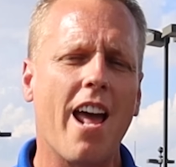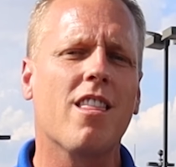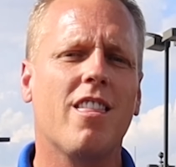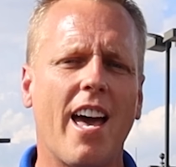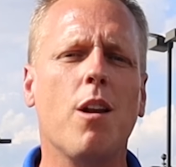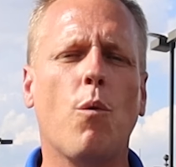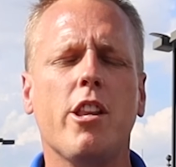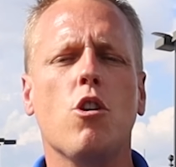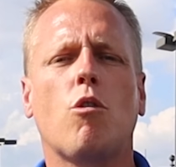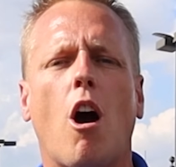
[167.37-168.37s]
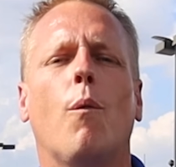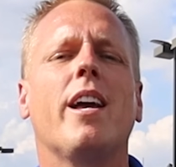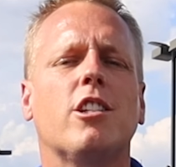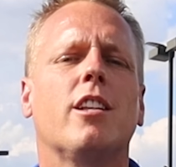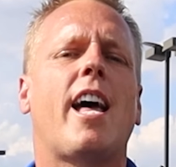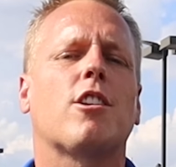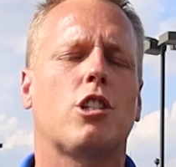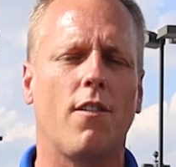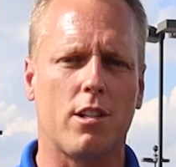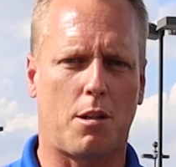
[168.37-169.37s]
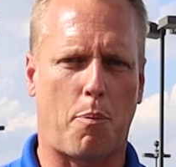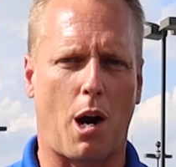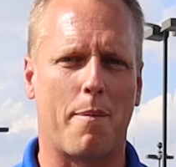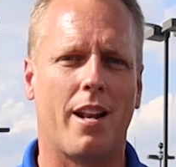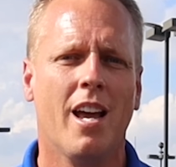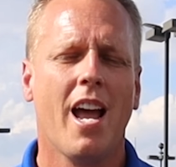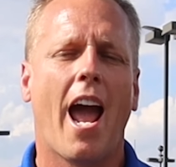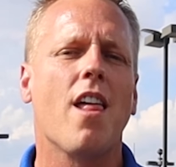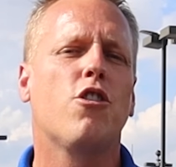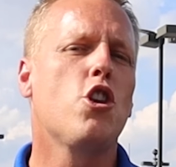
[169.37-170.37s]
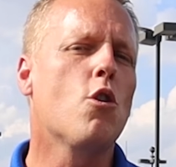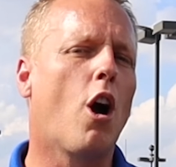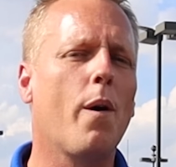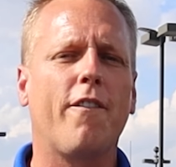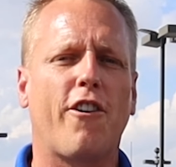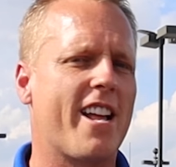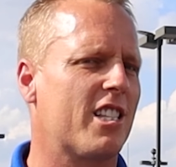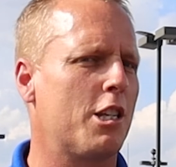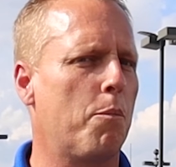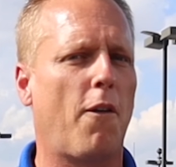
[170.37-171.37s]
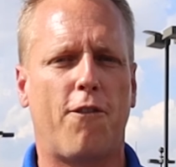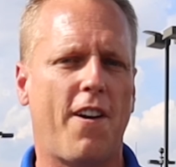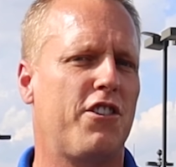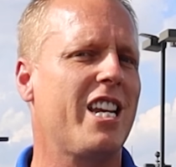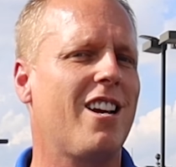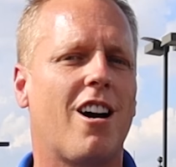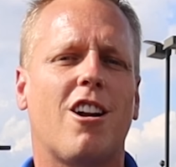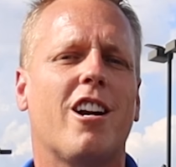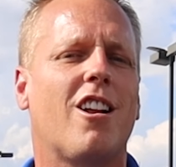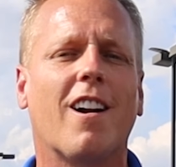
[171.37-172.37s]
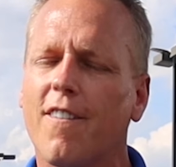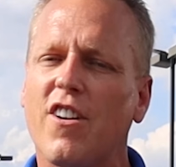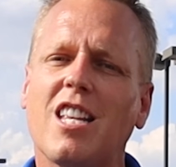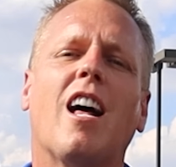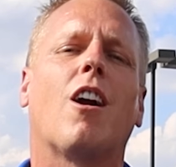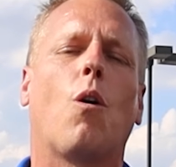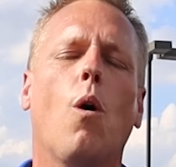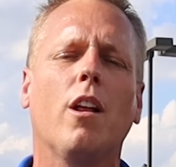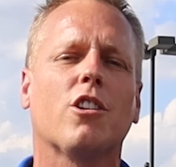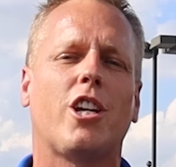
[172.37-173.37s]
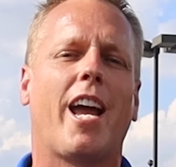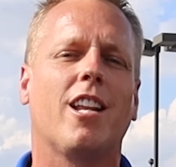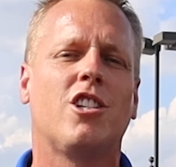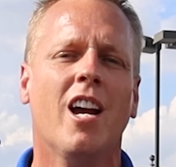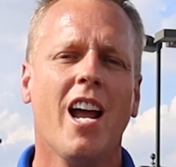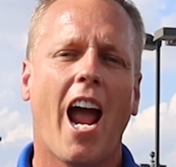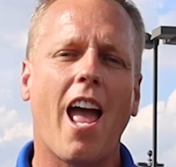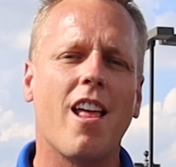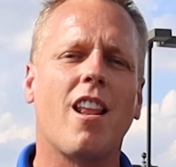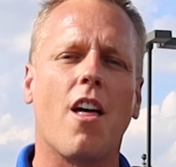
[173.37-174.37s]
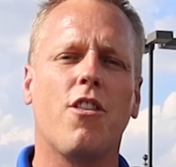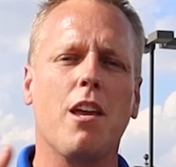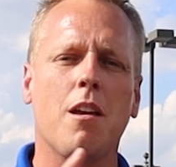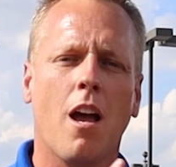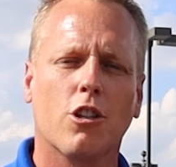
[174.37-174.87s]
And then when you go into that service department and you go in for that simple $50, $100, $150 oil change, and the